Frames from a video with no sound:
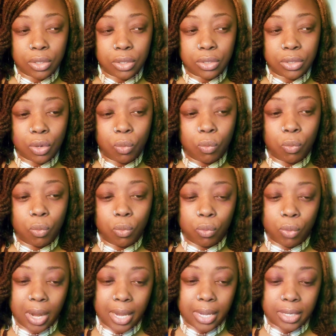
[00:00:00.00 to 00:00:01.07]
So
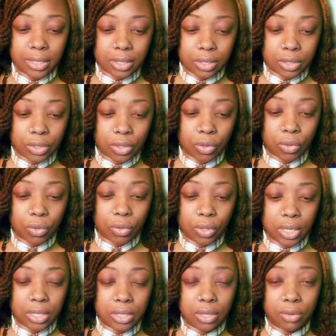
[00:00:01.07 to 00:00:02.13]
why is it so
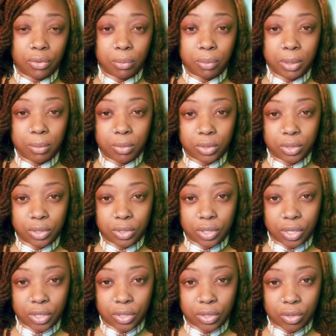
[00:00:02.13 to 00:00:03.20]
easy for people to
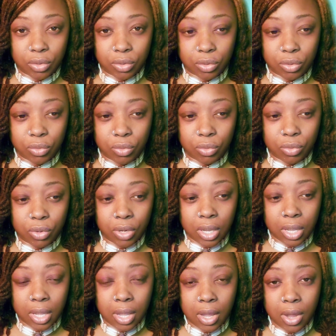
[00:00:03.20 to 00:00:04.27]
judge those who
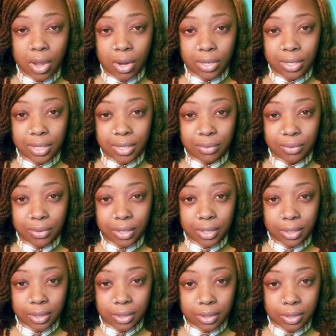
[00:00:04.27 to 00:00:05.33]
are different
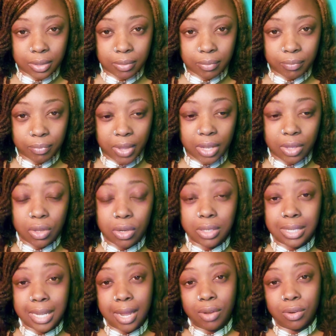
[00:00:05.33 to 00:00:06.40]
and look
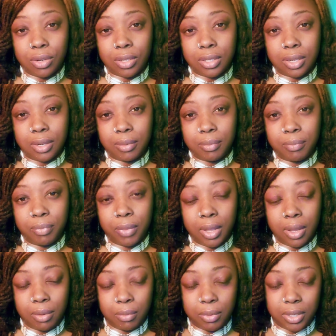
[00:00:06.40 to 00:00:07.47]
down on them
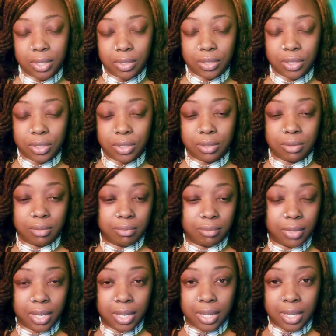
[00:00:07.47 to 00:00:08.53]
when they're just
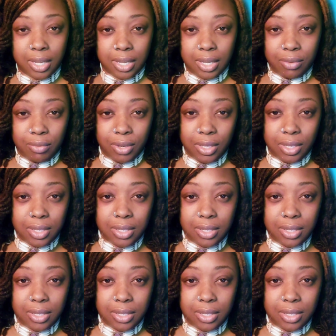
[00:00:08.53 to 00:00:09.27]
really